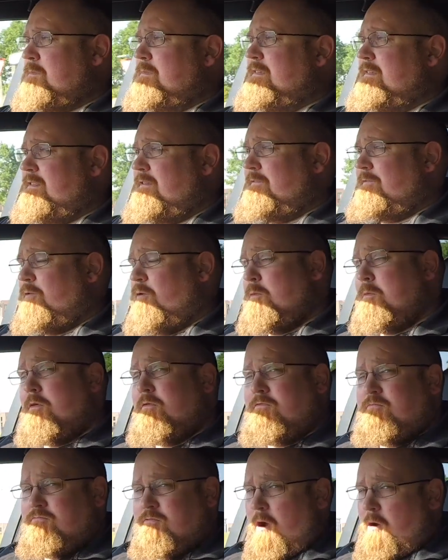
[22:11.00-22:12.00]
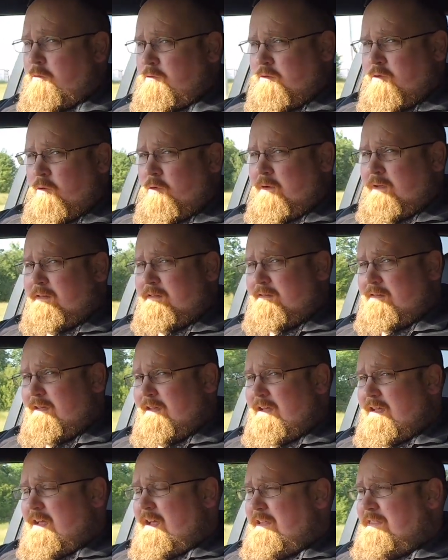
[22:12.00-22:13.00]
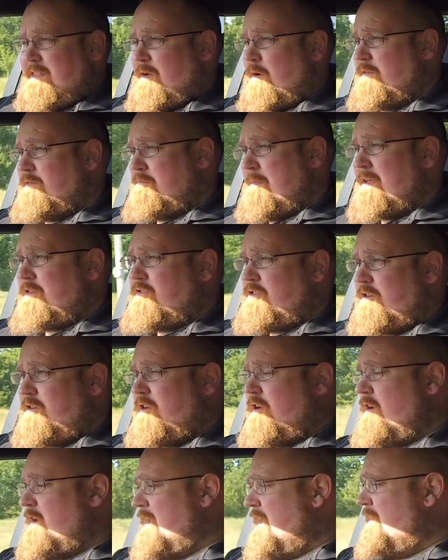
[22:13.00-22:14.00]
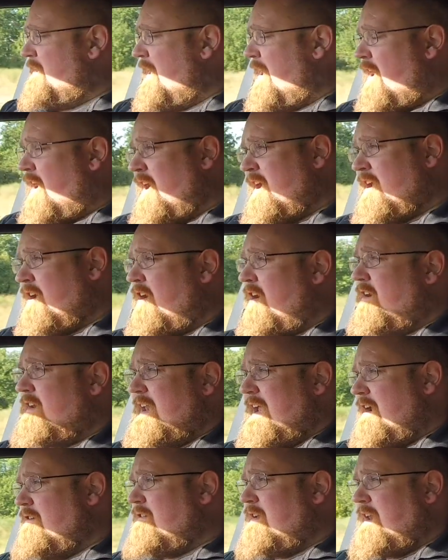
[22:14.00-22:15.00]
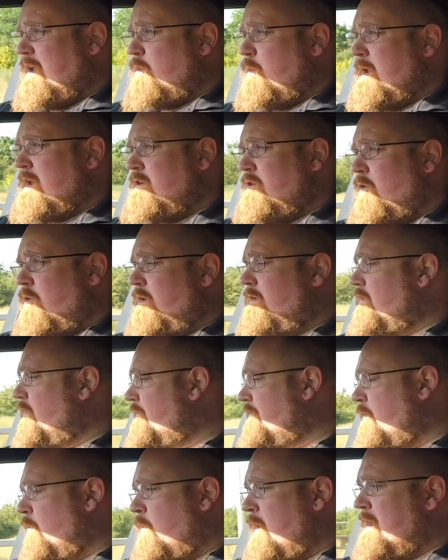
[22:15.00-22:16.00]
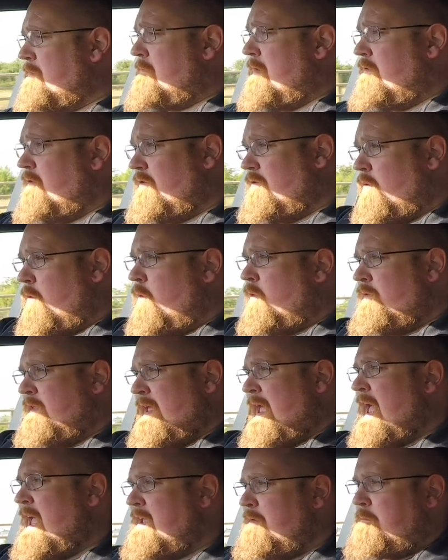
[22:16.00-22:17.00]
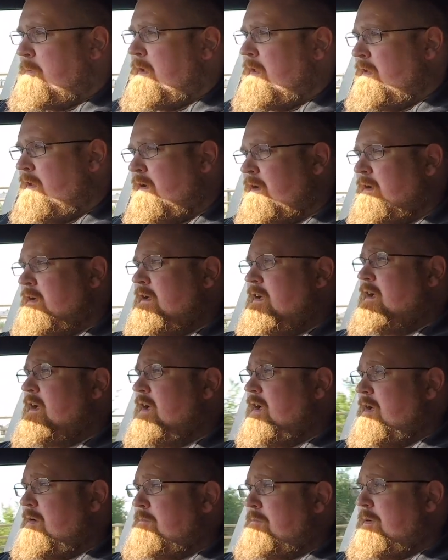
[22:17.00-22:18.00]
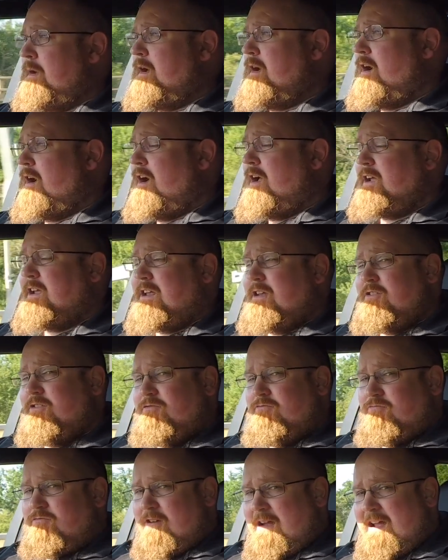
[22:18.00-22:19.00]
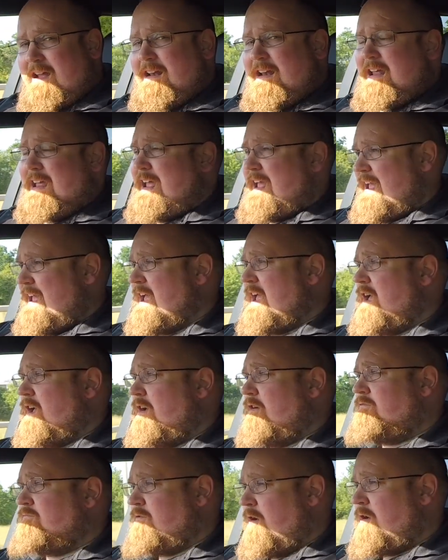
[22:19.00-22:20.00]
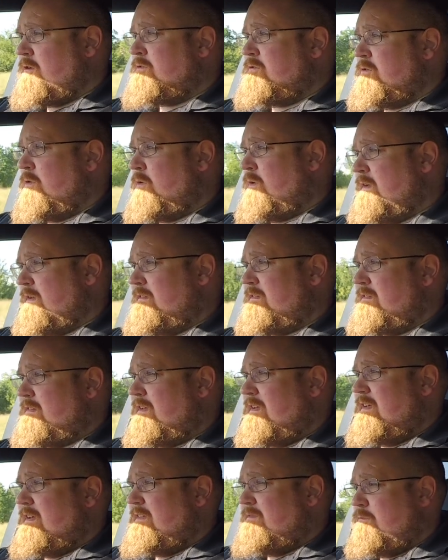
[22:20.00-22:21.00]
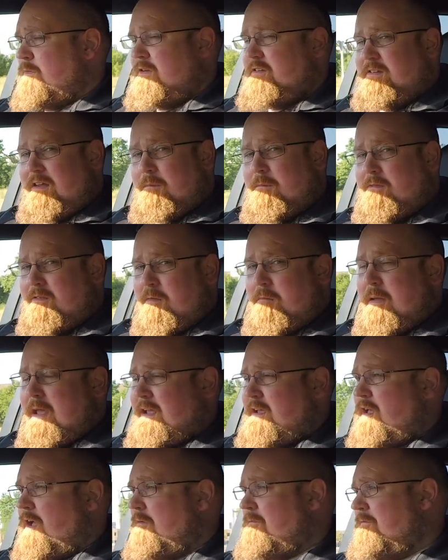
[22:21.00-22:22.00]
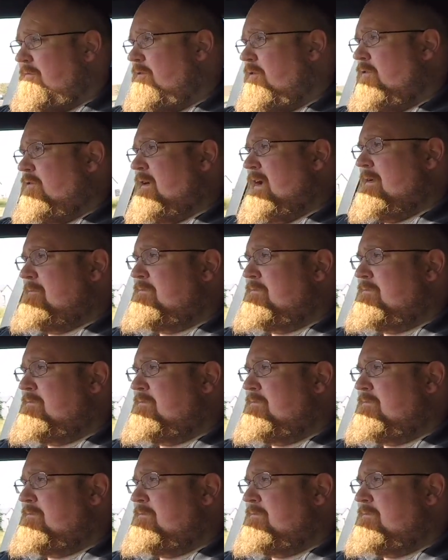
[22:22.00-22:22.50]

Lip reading: in the form of road noise. Now, I'd mentioned earlier that I can't hear any wind noise off the wing mirrors or the A-pillar, but I can really hear road noise, which seems to make up for it.